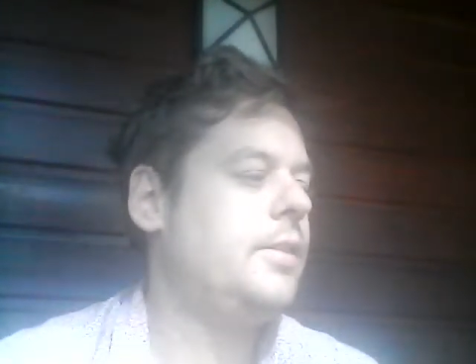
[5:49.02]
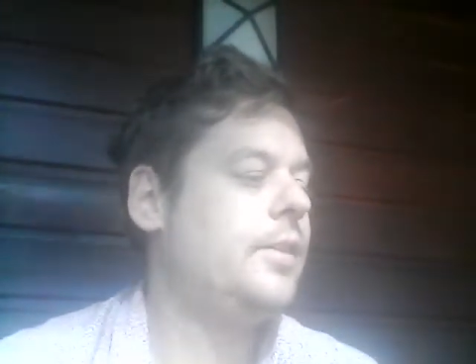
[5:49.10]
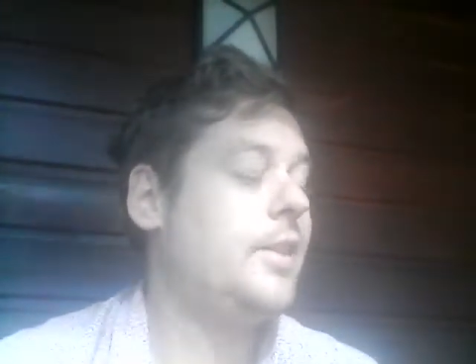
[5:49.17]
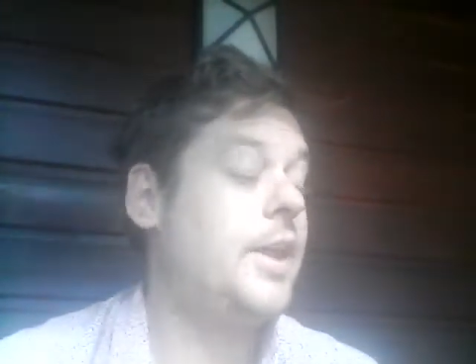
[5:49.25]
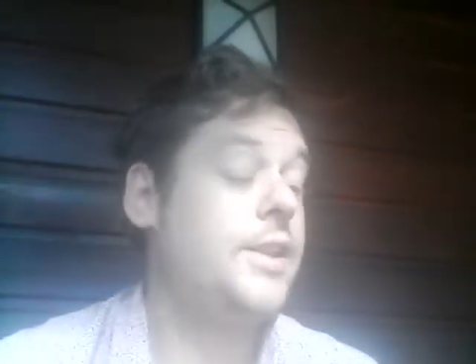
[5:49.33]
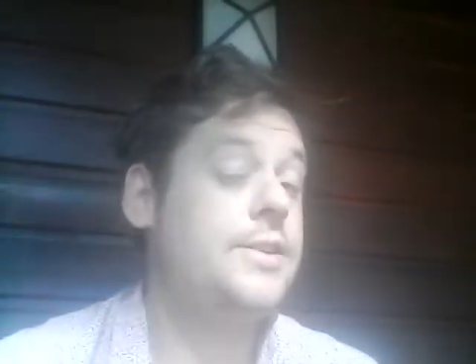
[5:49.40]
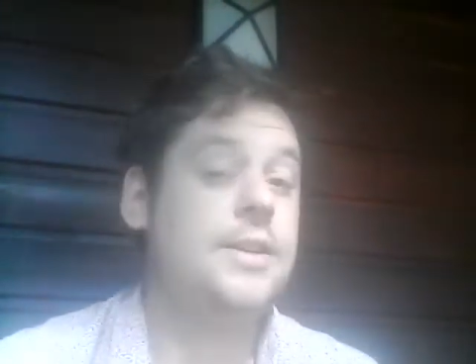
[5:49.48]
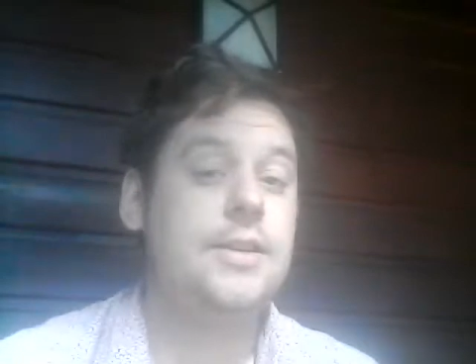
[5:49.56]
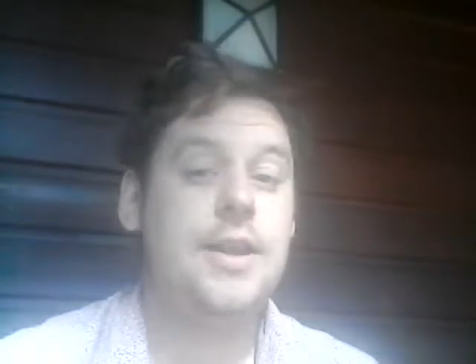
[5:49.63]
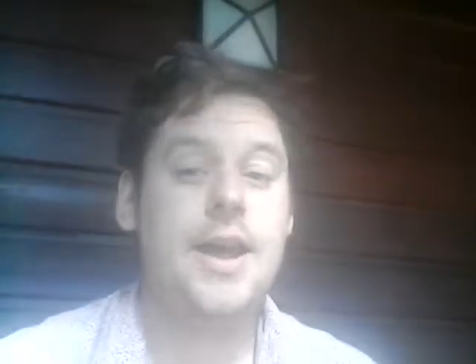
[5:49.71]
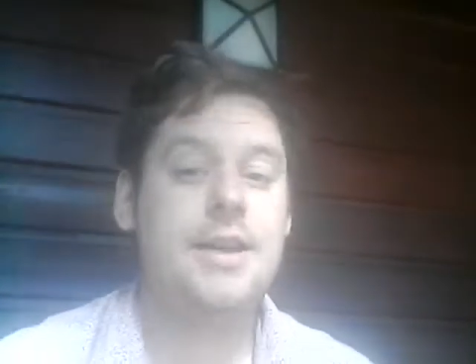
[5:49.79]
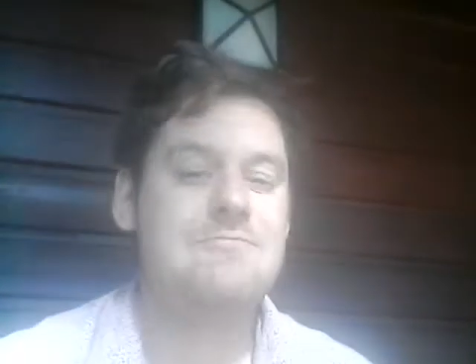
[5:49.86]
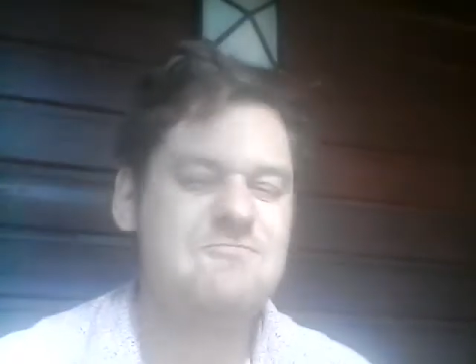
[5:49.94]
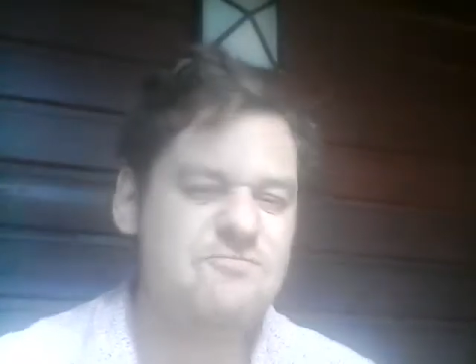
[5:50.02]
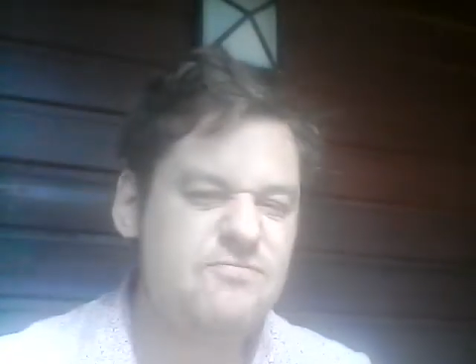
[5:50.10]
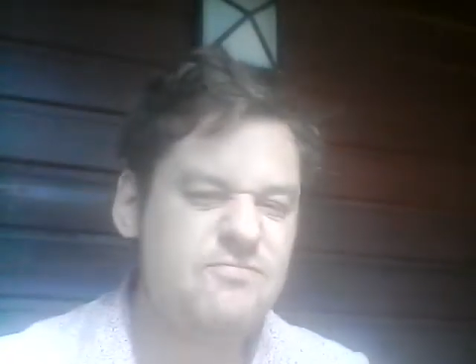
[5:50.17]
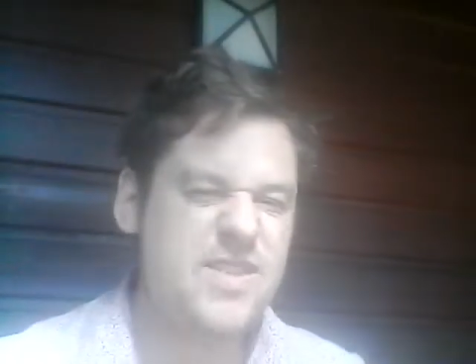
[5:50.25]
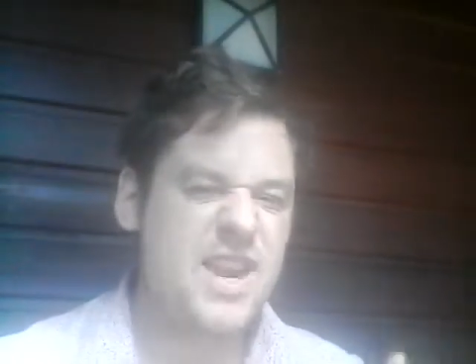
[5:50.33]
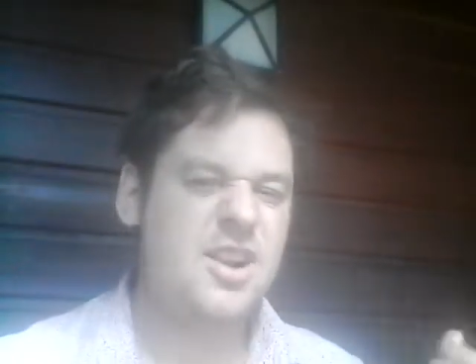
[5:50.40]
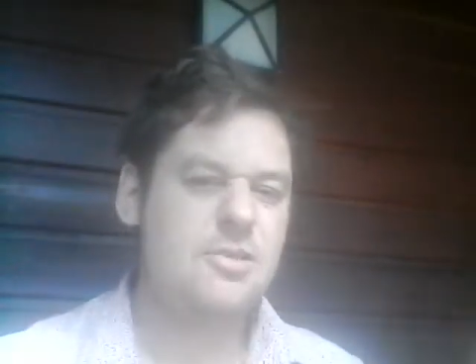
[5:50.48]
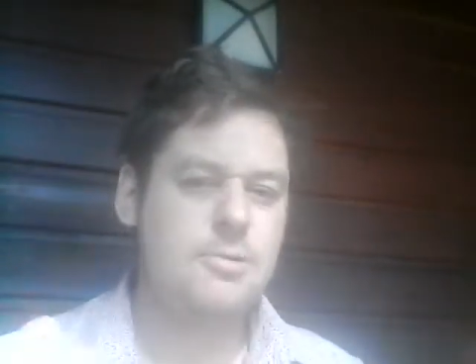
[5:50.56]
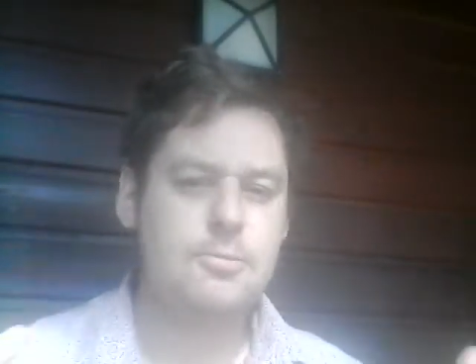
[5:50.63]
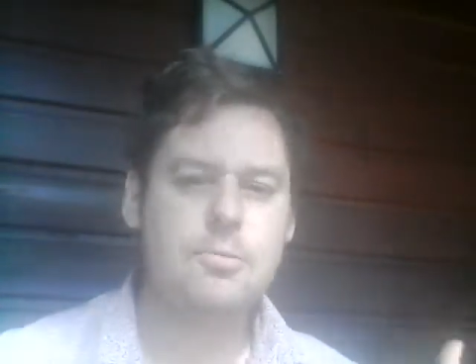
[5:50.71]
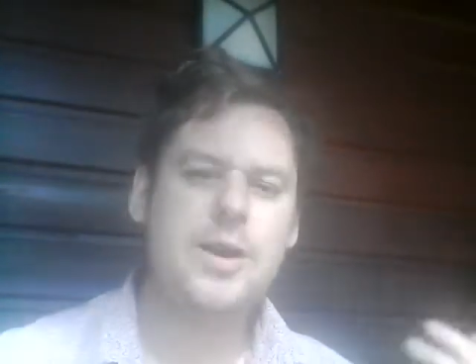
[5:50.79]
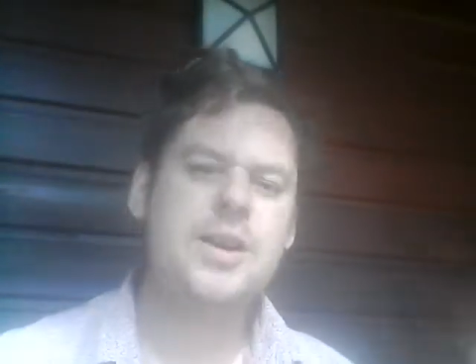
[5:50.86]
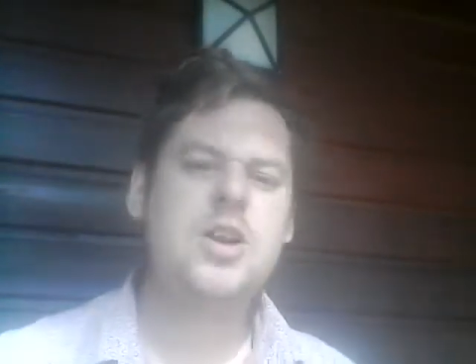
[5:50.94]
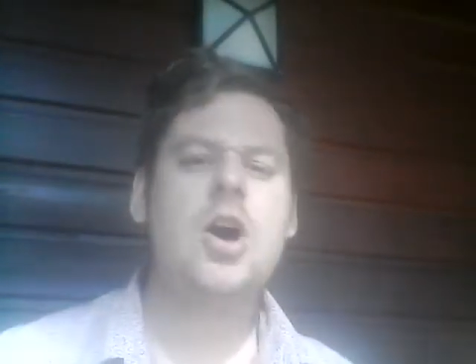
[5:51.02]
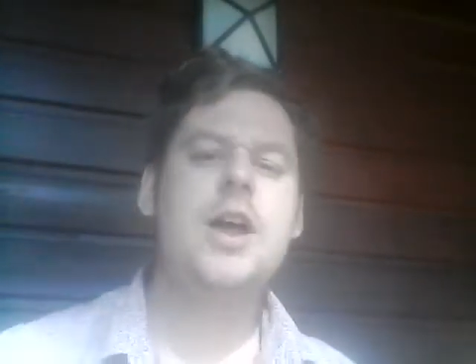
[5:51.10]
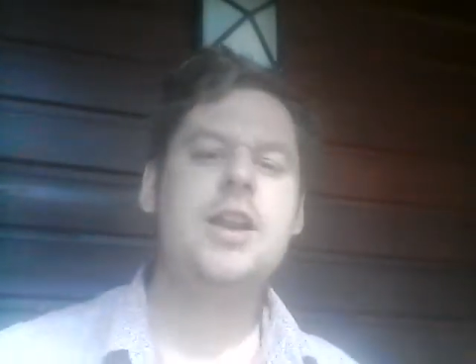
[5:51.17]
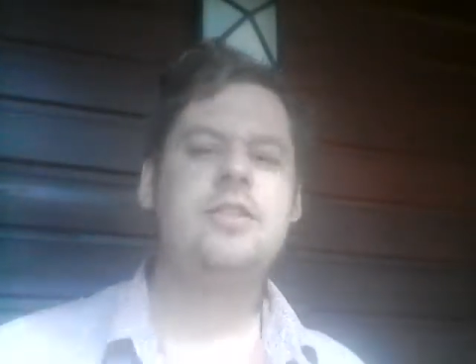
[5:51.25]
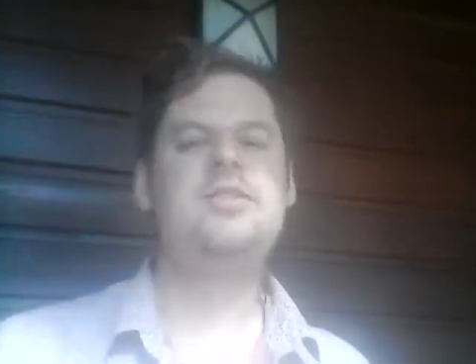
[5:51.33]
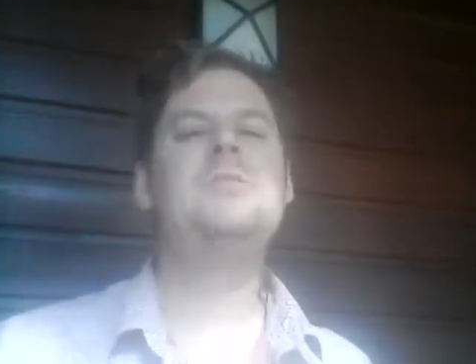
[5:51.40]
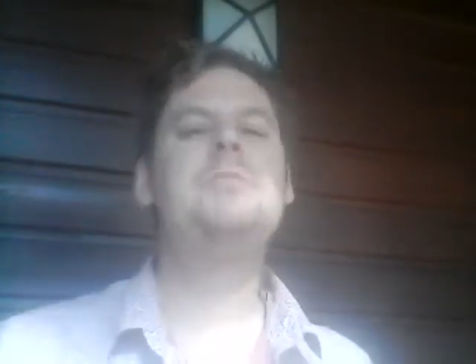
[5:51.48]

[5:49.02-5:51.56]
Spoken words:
London, and there we kind of